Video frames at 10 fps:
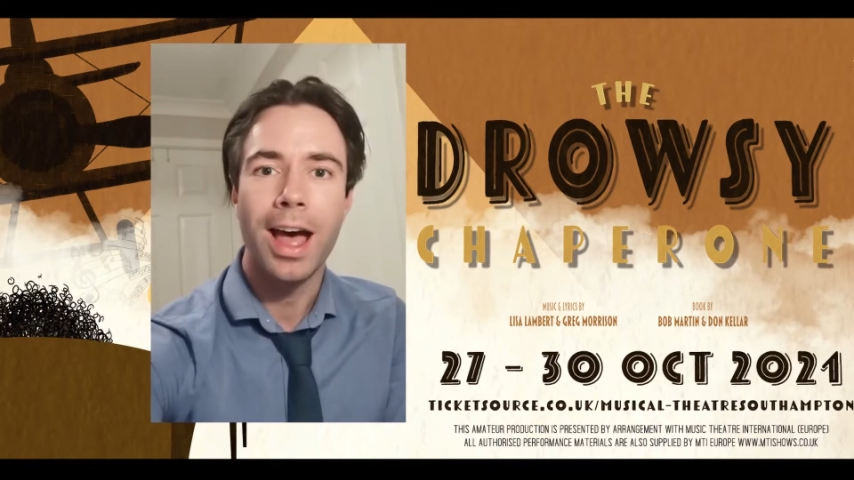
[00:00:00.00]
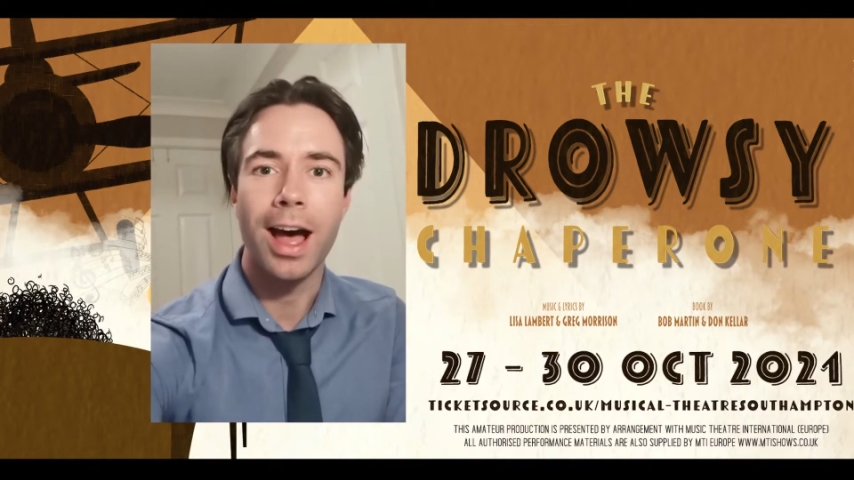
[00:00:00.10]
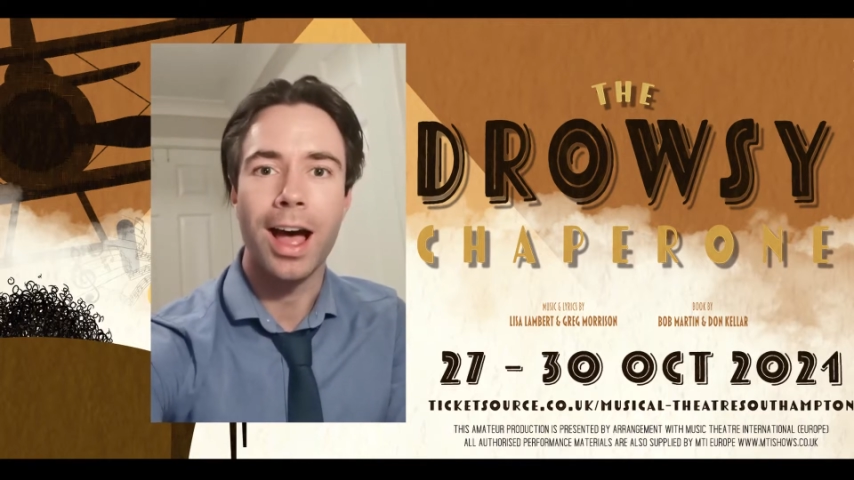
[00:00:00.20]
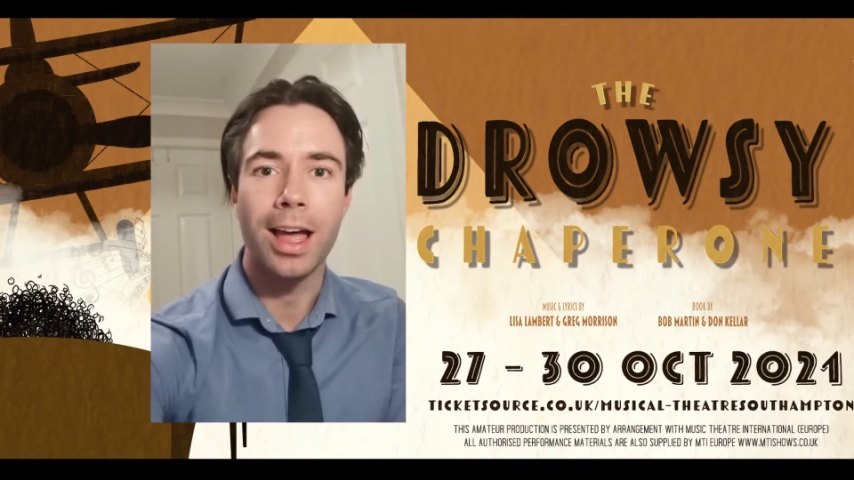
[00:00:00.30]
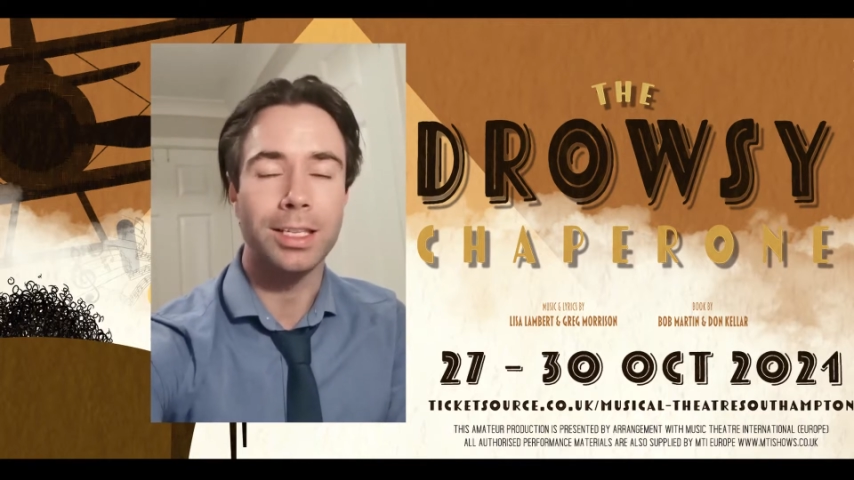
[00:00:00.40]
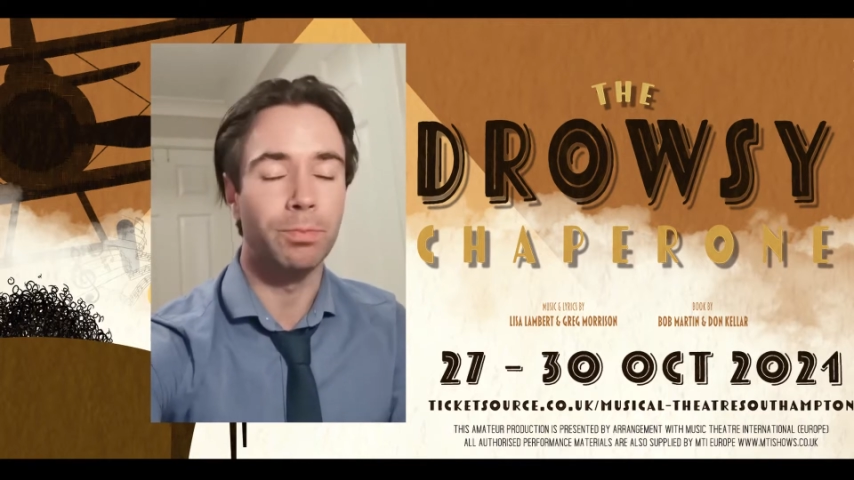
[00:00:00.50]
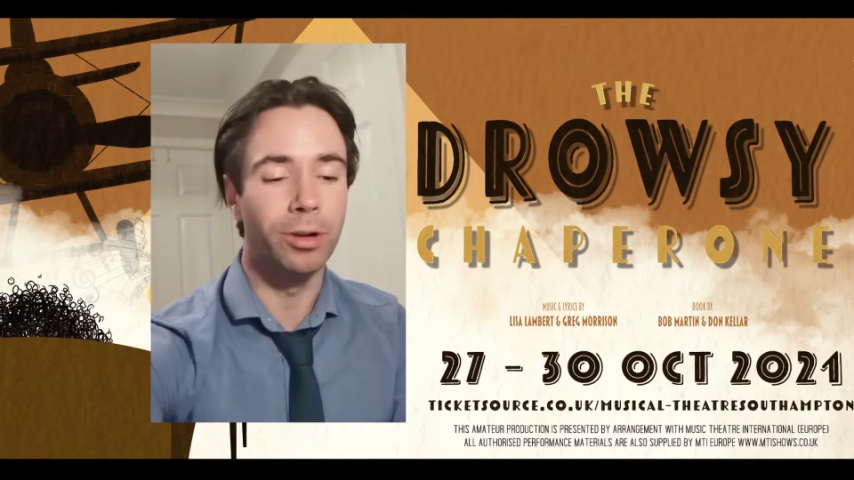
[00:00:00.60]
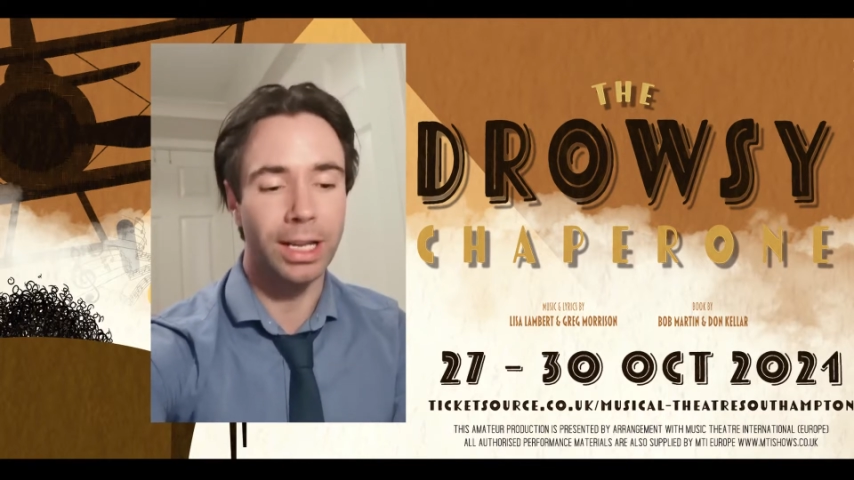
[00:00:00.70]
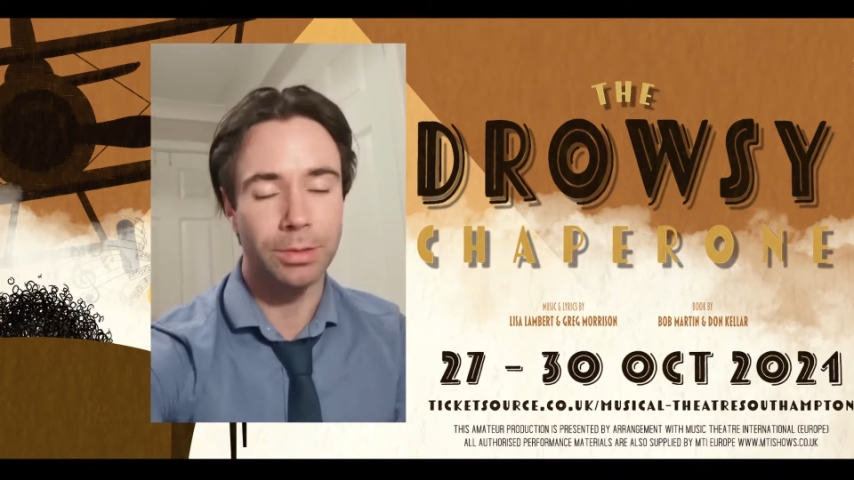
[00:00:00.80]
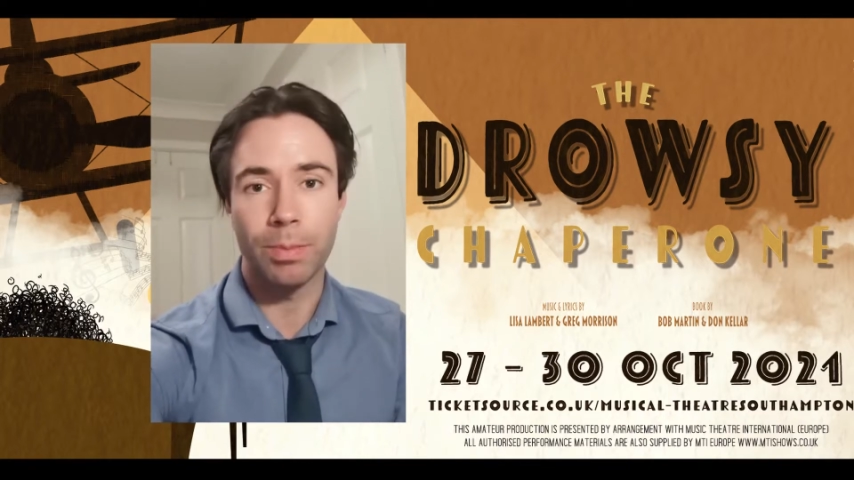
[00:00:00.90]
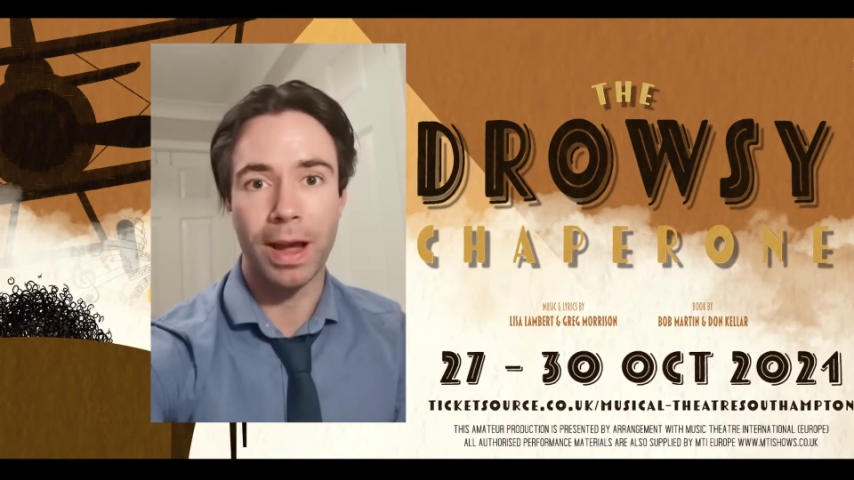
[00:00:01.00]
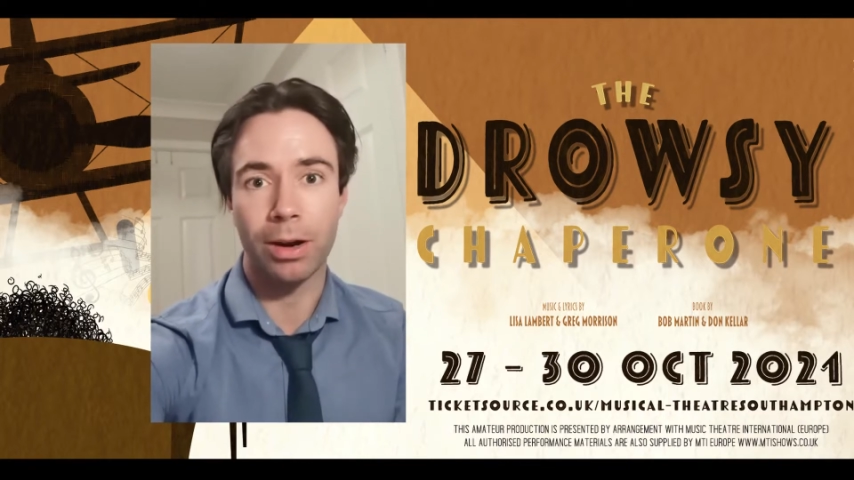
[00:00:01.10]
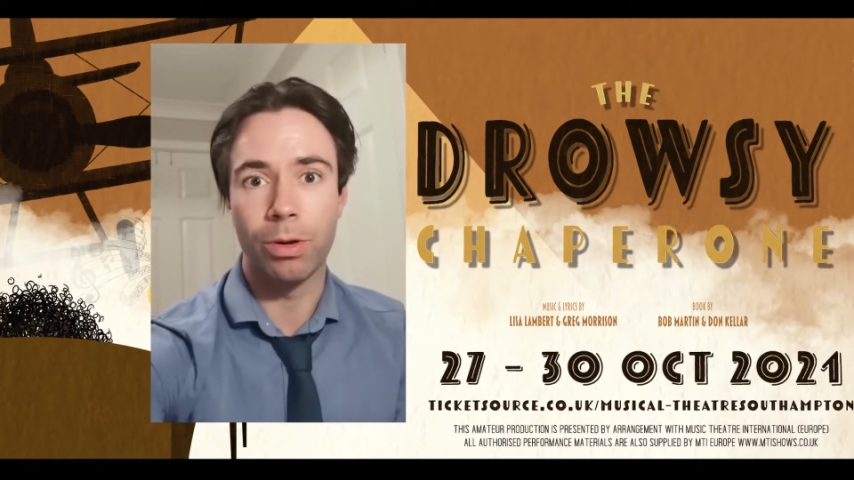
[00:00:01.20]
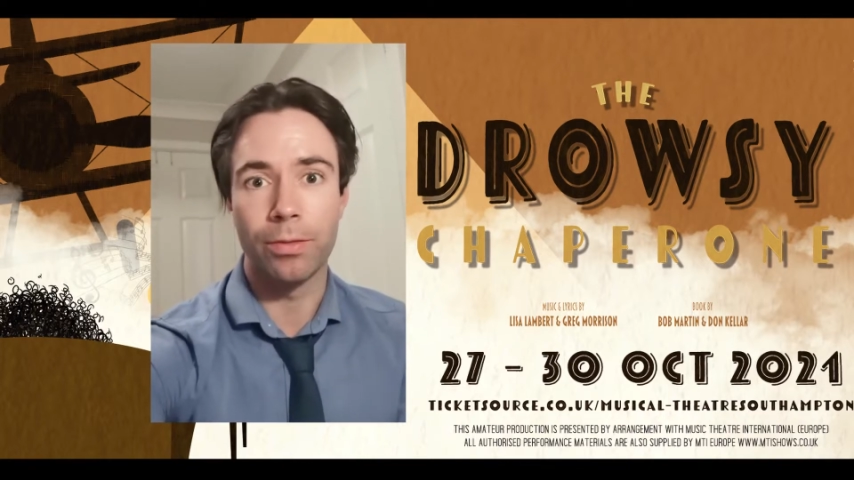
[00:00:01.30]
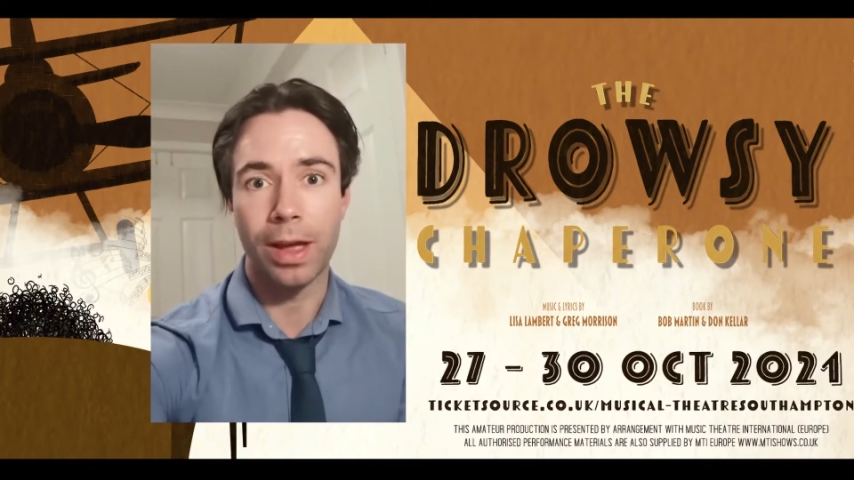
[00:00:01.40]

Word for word: Uh, it's brilliant to be back with